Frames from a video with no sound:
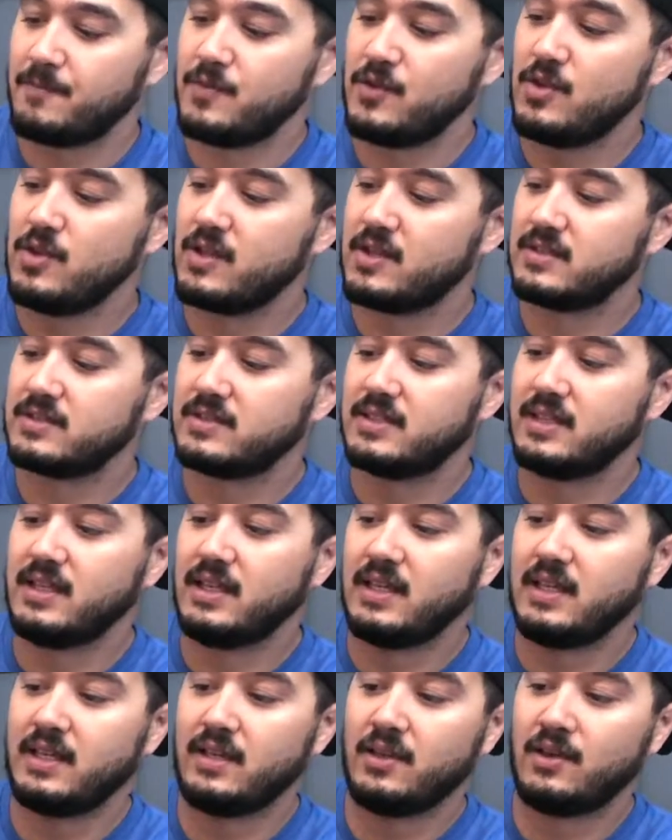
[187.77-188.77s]
You can
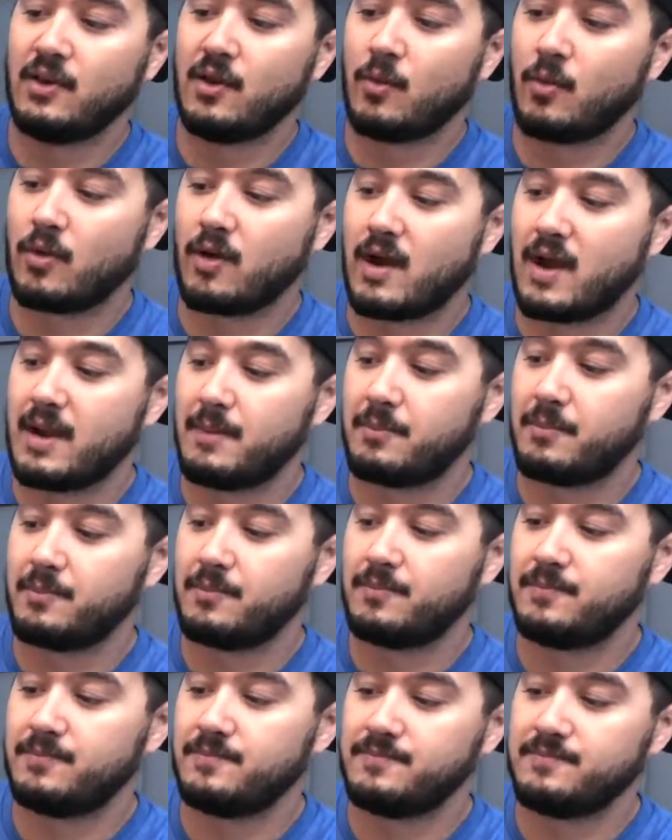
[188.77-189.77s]
see, you know, where I
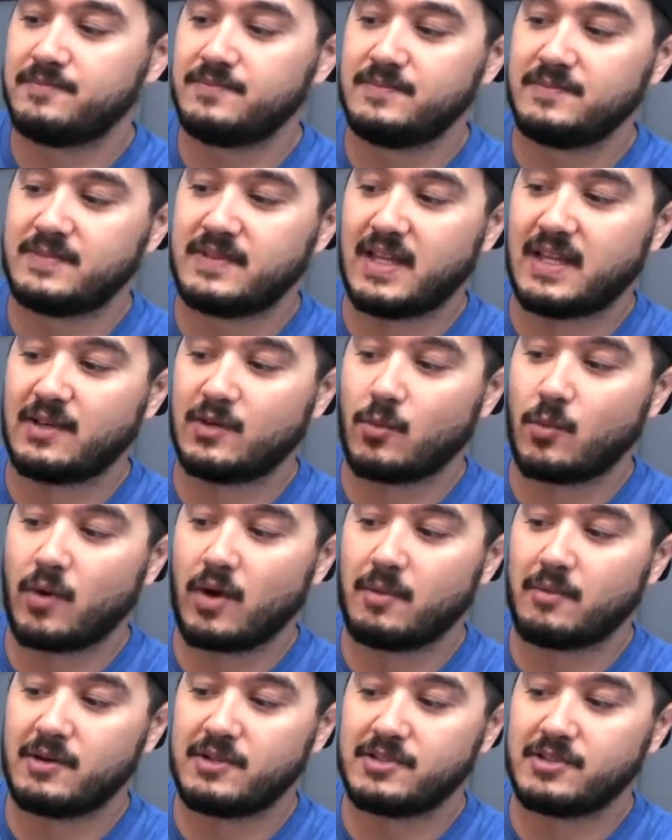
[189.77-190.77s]
tend to
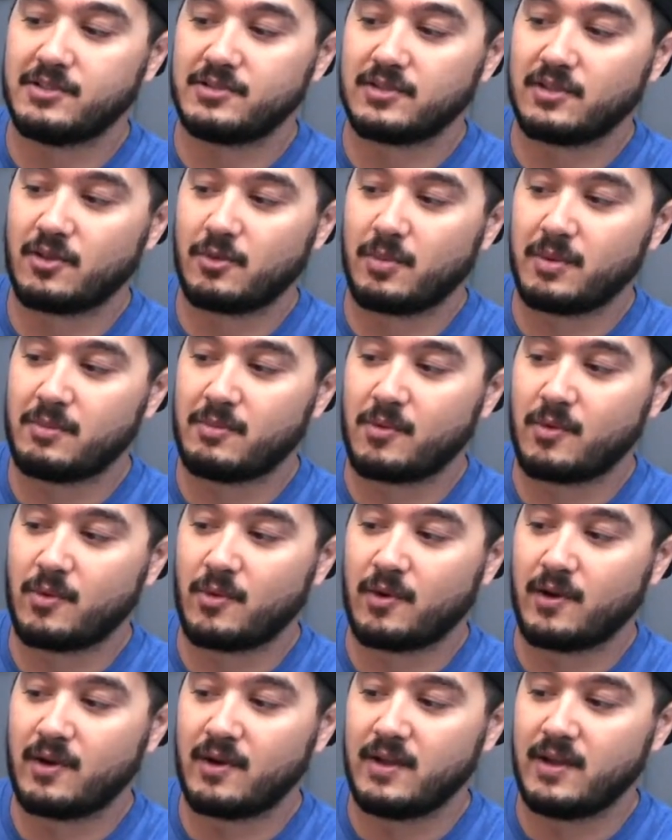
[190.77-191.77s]
wear my shoes a little bit
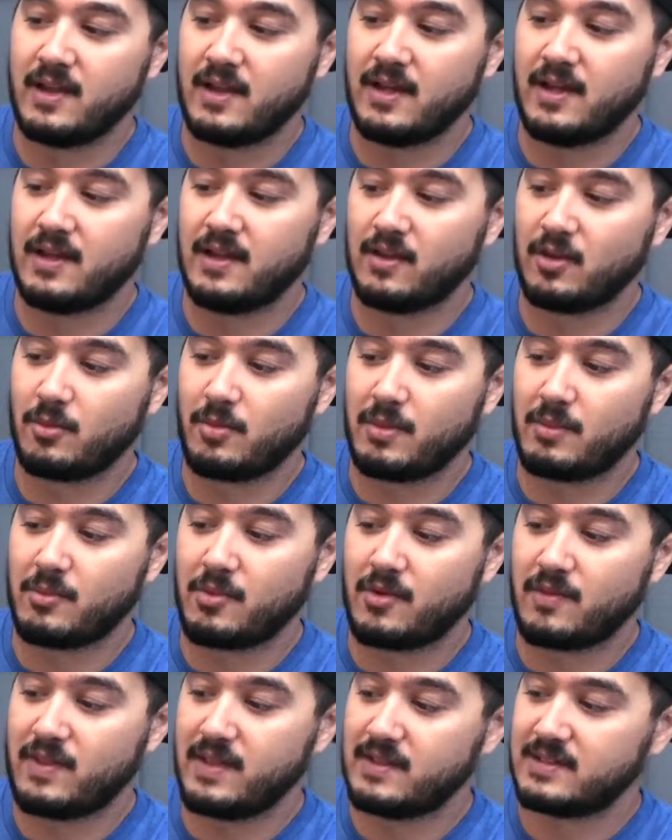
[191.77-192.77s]
more
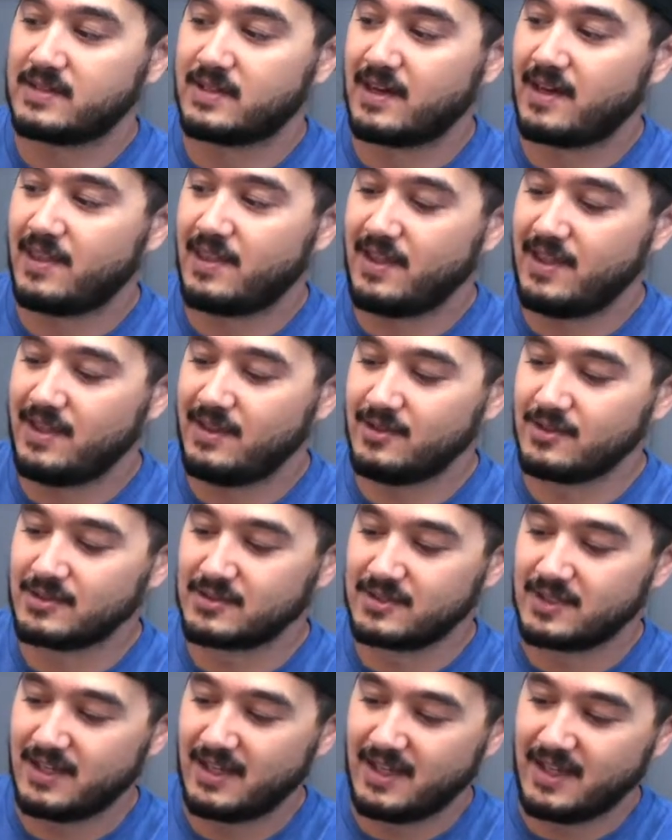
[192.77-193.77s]
on the inside of the
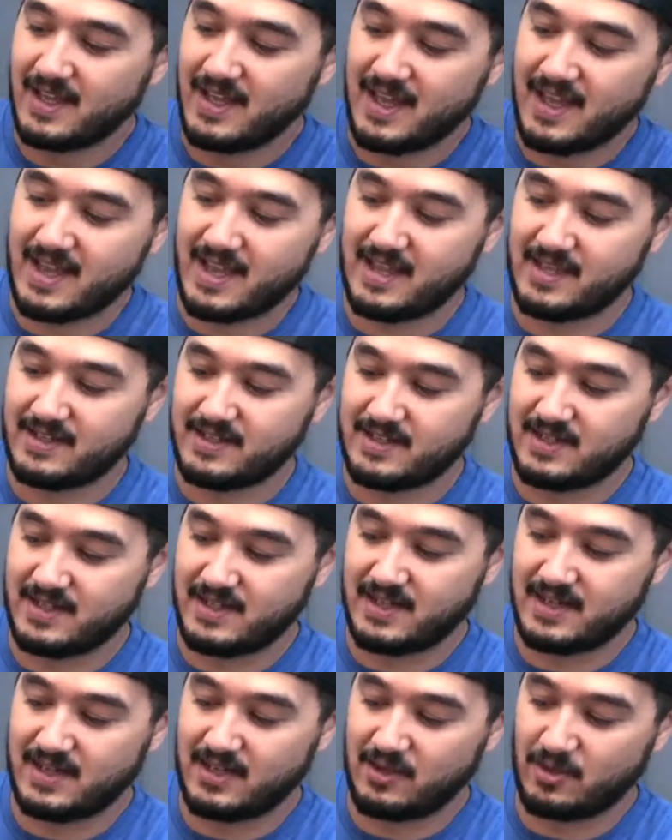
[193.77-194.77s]
heels, and
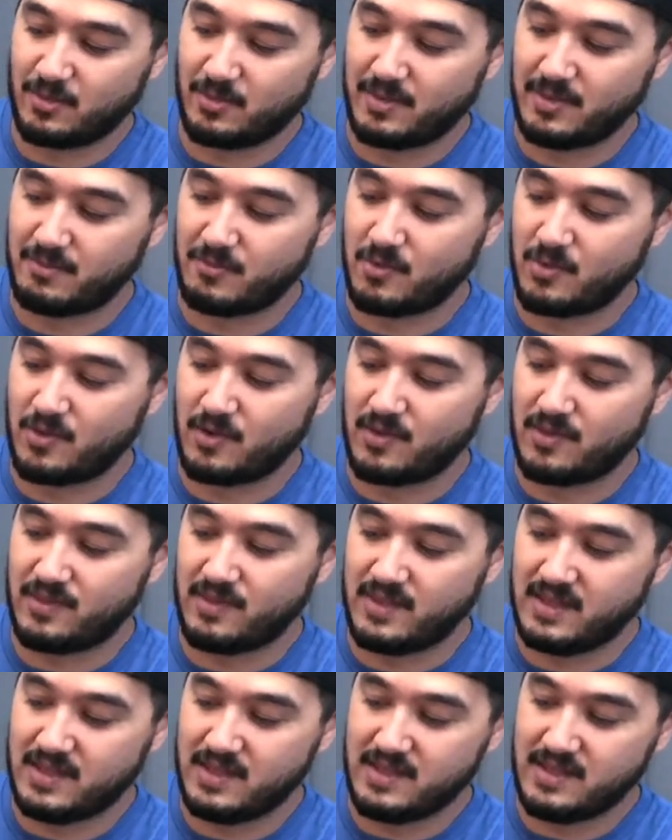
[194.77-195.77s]
a little bit more
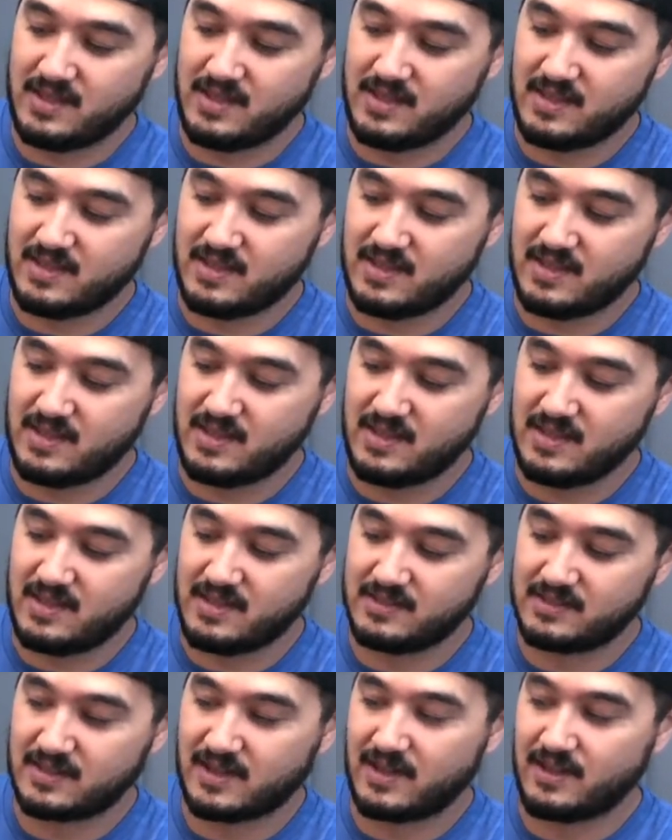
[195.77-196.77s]
on the
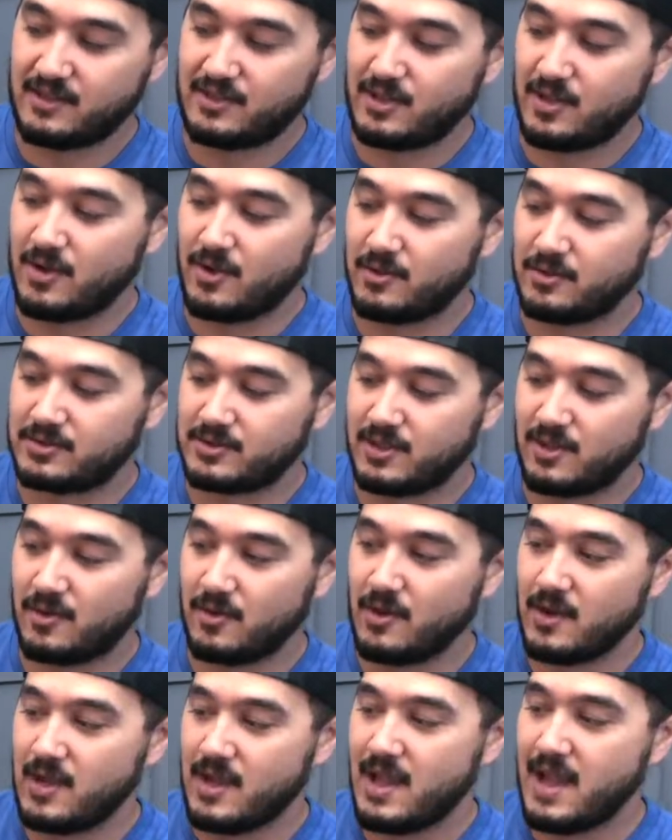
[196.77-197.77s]
inside of the toe.
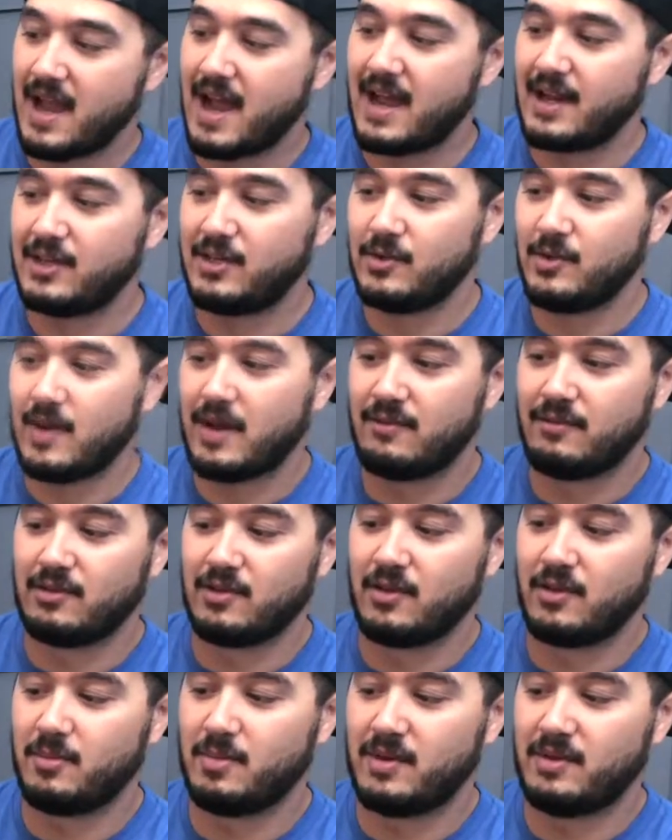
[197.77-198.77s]
So I do have a
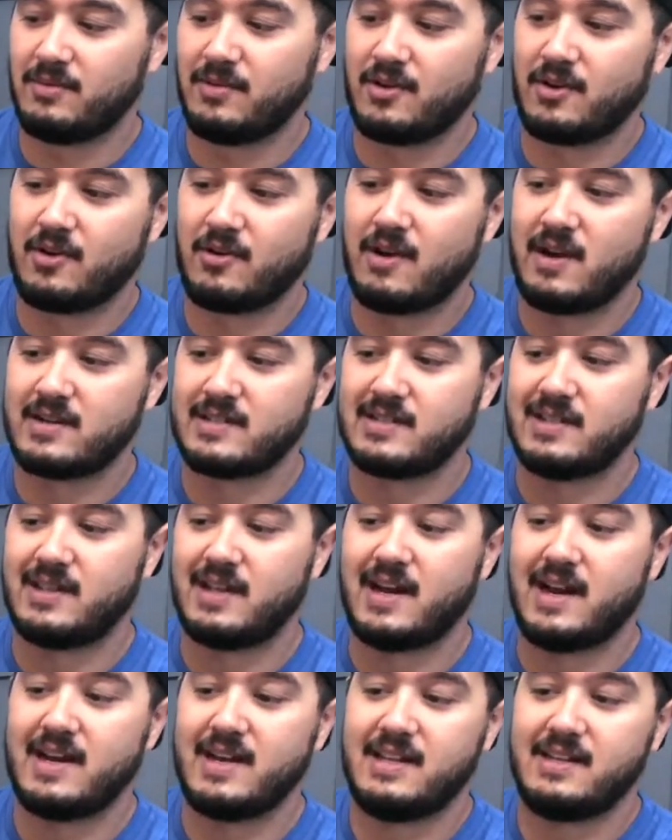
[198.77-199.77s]
little bit of a correction
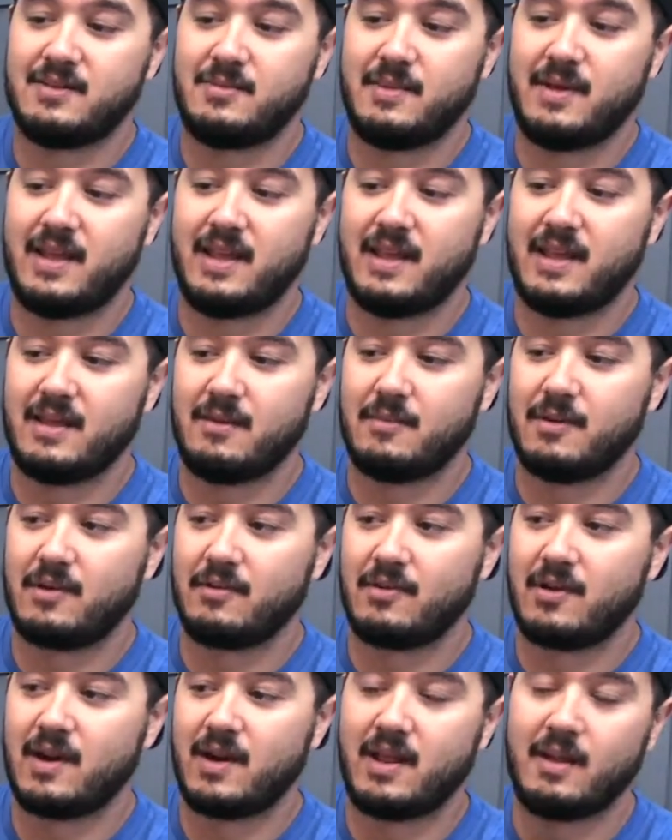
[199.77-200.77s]
that I need to make in my
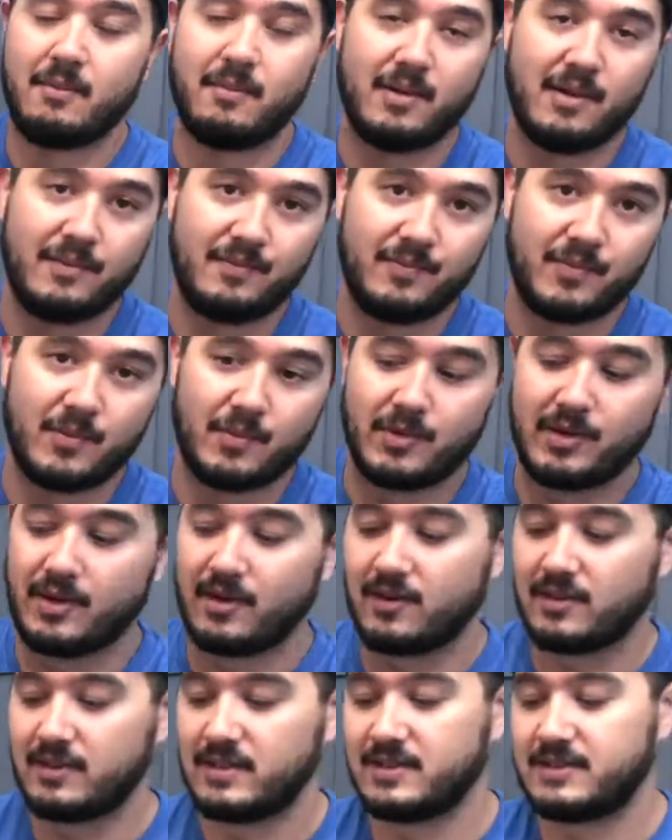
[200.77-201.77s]
running, but
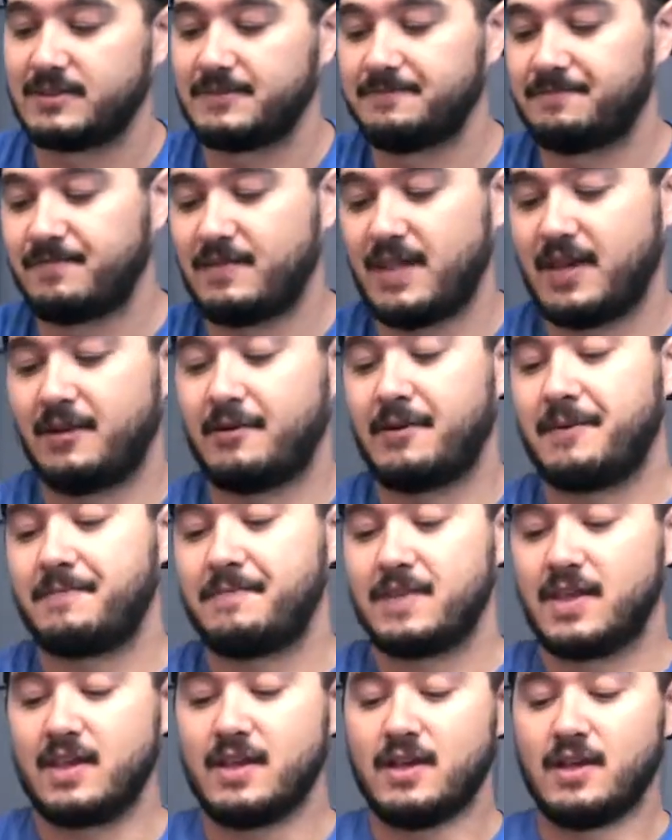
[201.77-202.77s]
regardless, anyway.
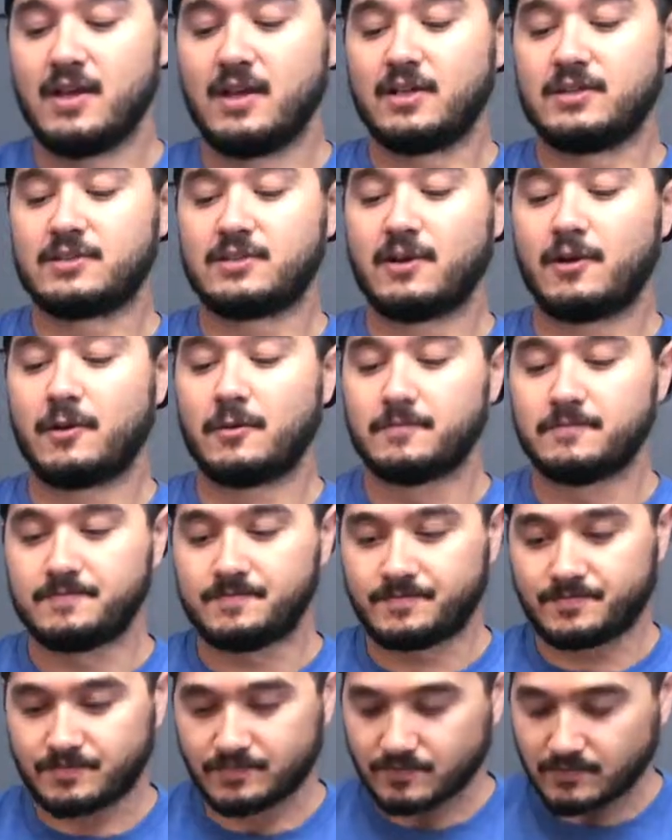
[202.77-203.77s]
So